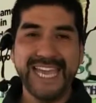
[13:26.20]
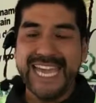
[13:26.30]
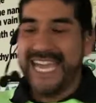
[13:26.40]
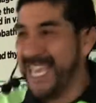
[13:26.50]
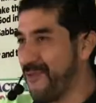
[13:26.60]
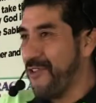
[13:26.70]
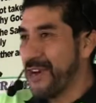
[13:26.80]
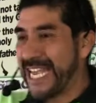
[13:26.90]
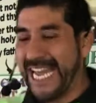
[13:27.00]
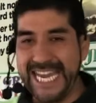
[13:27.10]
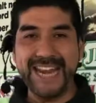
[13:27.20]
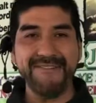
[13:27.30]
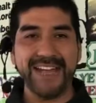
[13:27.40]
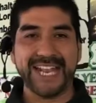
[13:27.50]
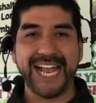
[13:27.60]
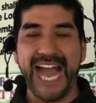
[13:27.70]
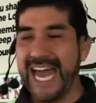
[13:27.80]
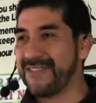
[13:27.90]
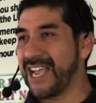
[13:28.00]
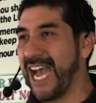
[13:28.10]
He's forgetting about
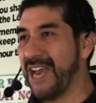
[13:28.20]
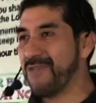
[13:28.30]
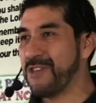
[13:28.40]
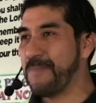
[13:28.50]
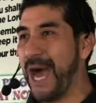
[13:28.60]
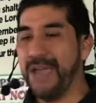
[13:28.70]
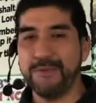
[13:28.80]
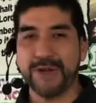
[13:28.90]
God, the God of the Bible,